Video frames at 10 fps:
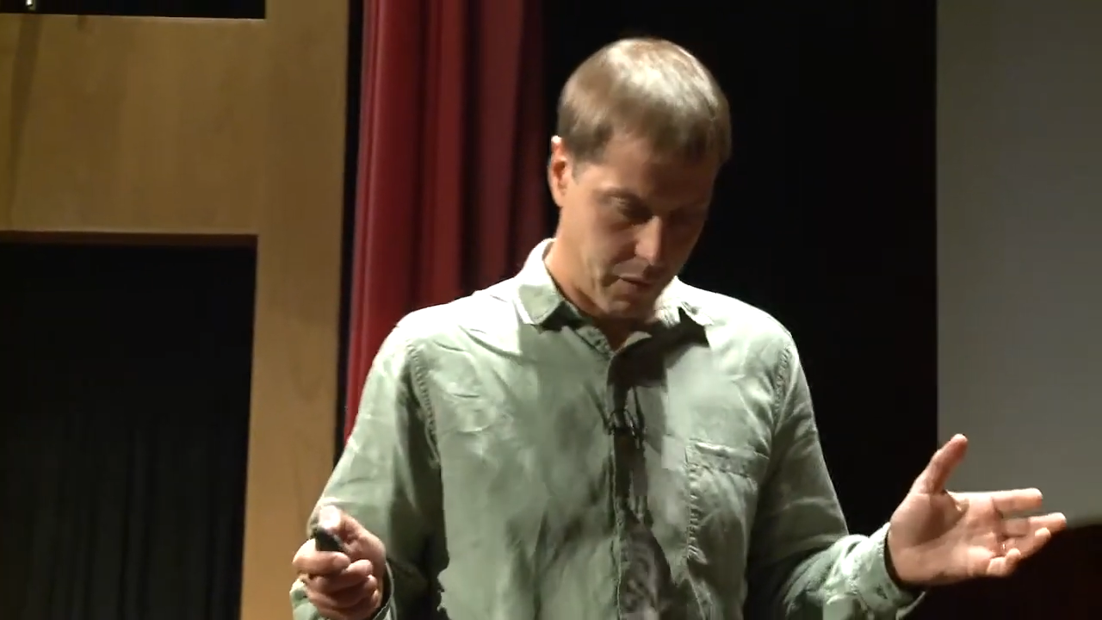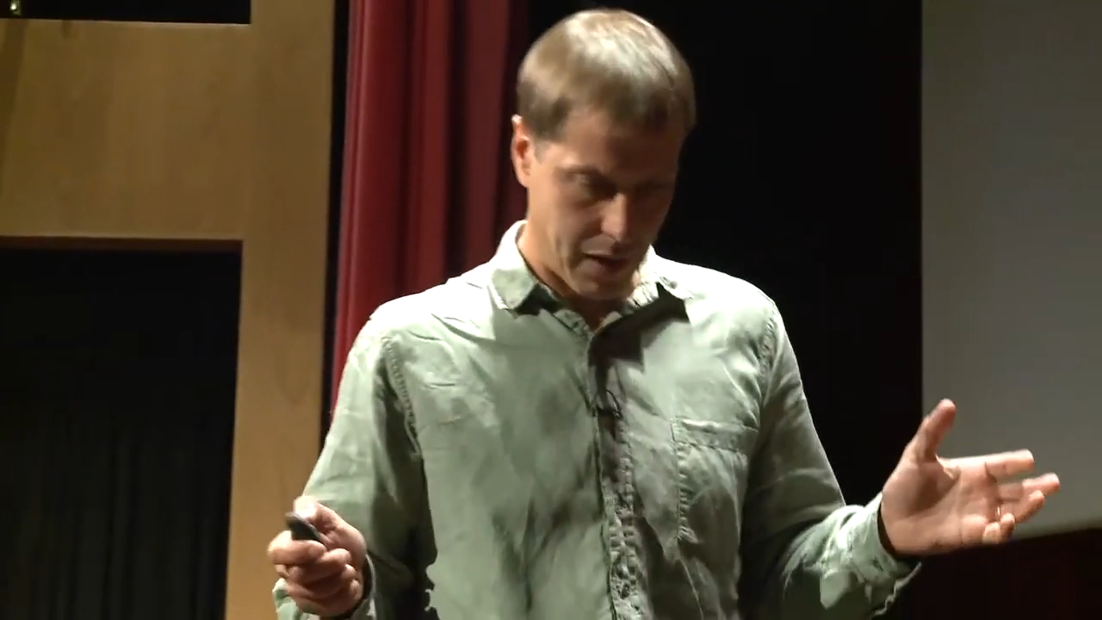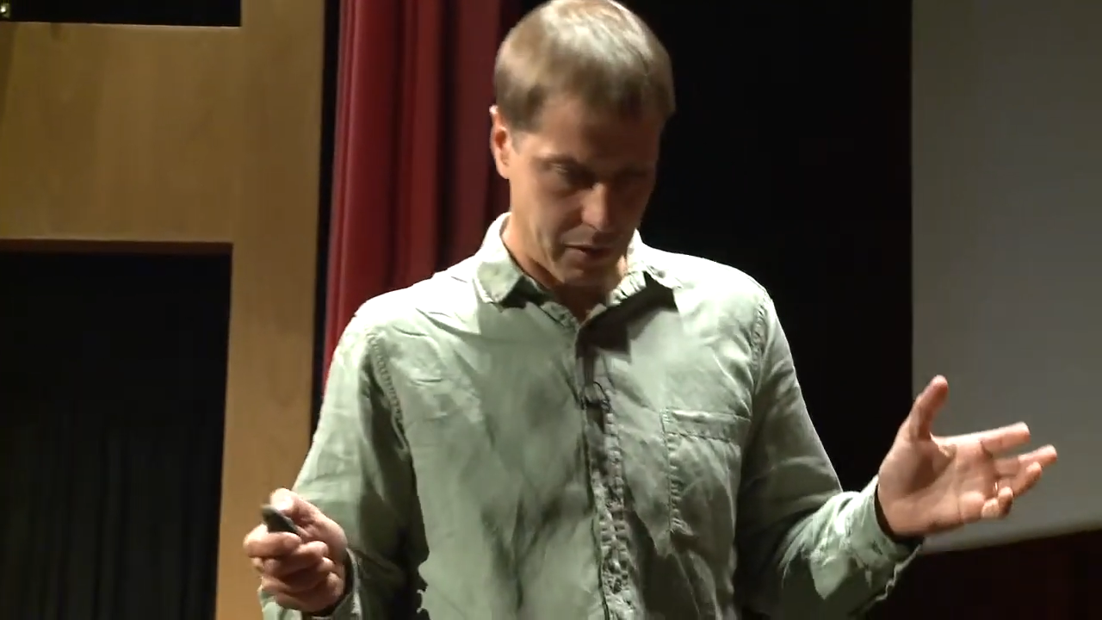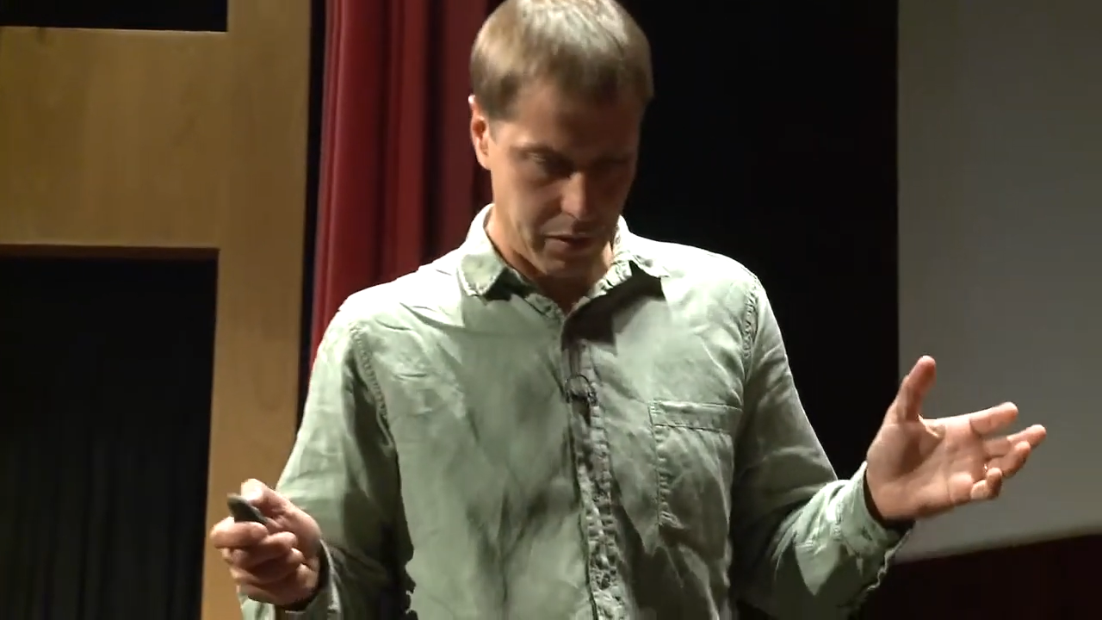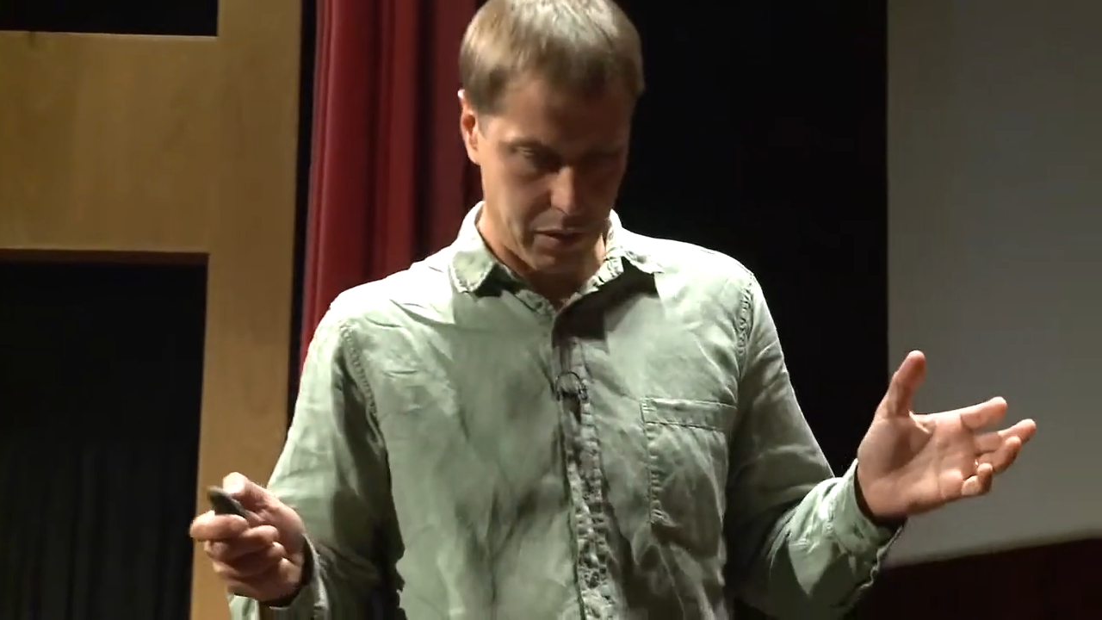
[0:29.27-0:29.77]

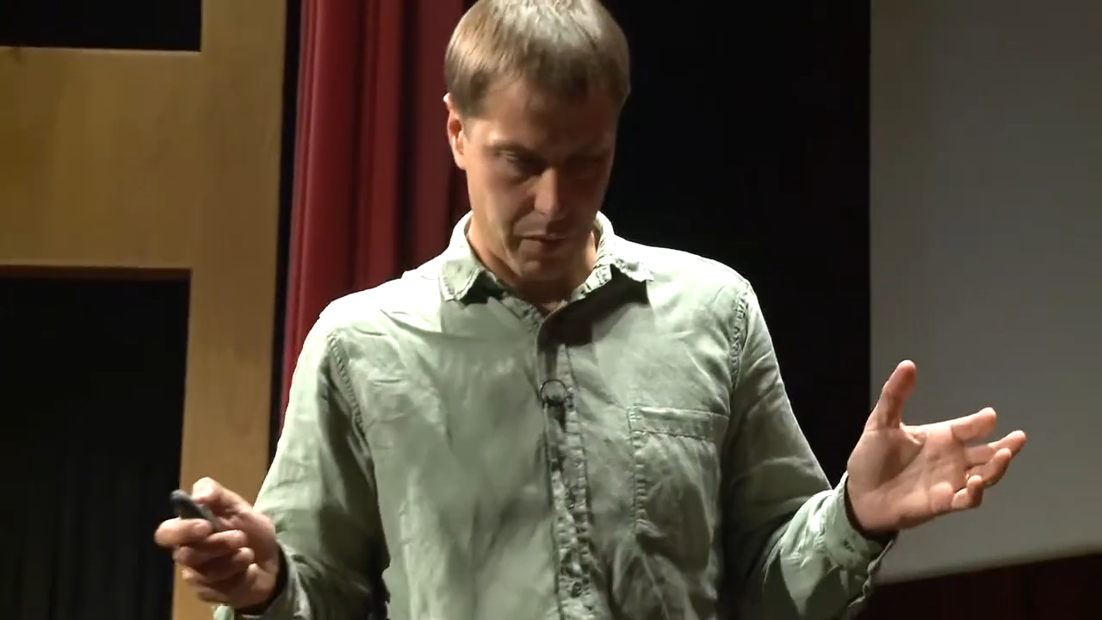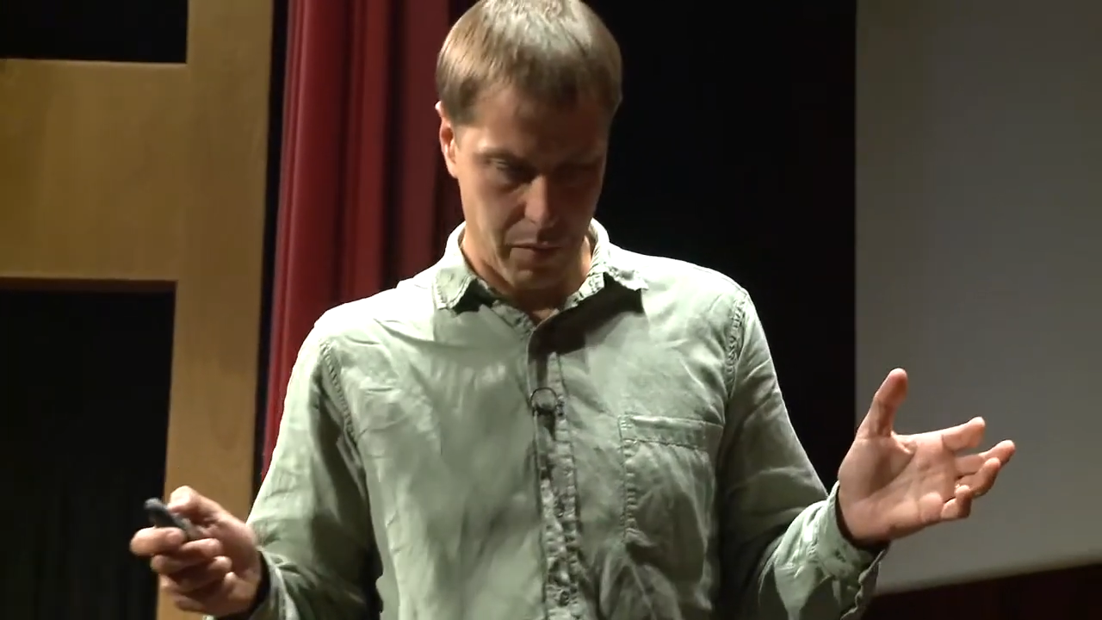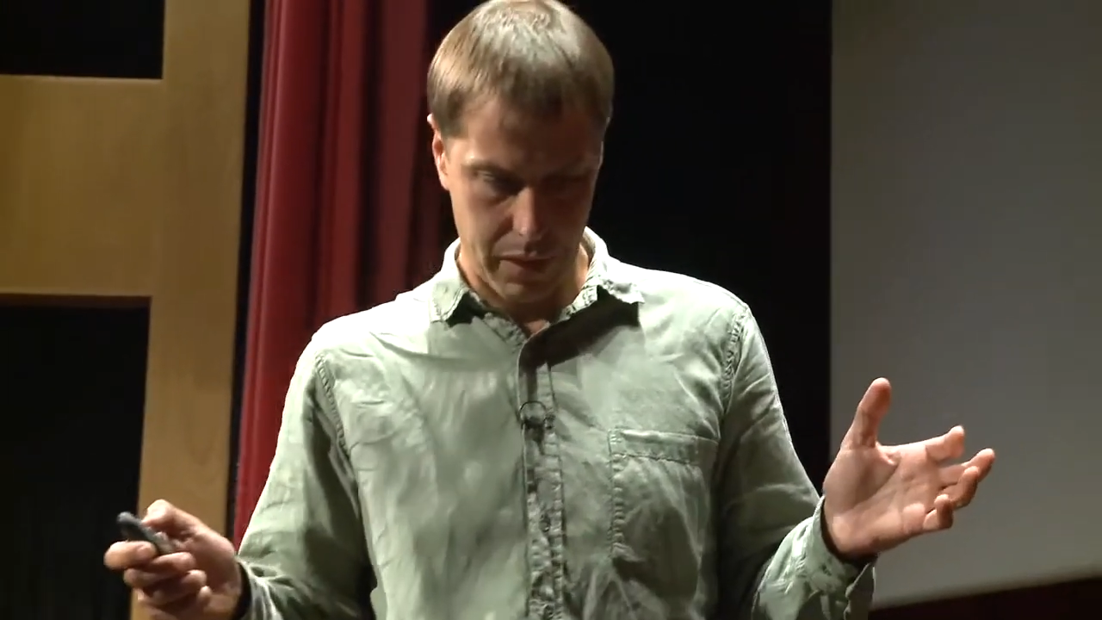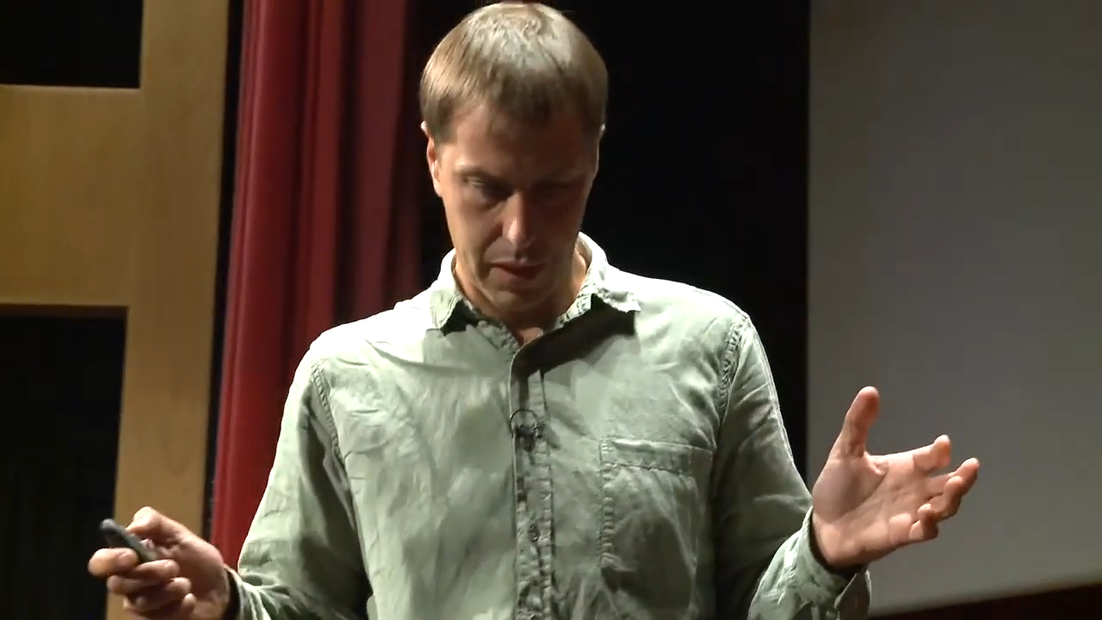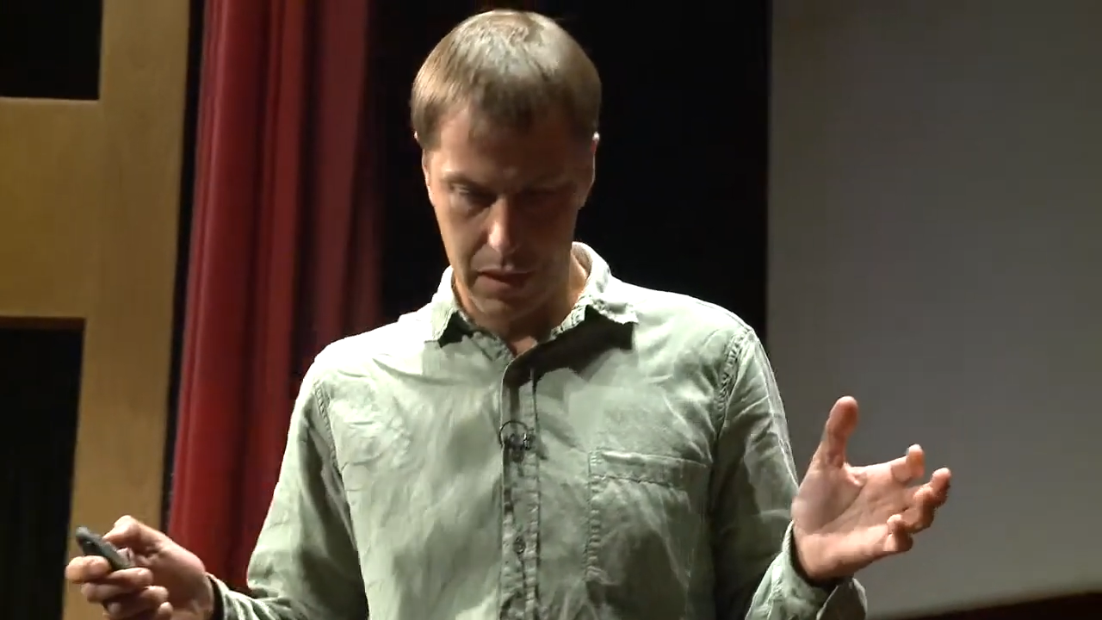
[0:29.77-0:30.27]
found when we